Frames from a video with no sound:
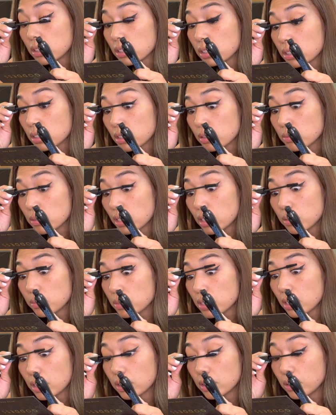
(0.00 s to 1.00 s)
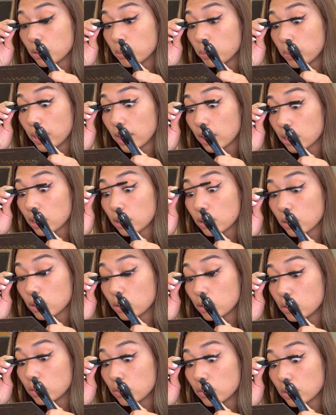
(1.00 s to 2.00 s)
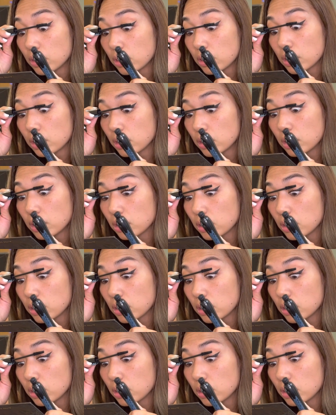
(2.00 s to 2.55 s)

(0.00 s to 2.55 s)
sometimes I'll go back over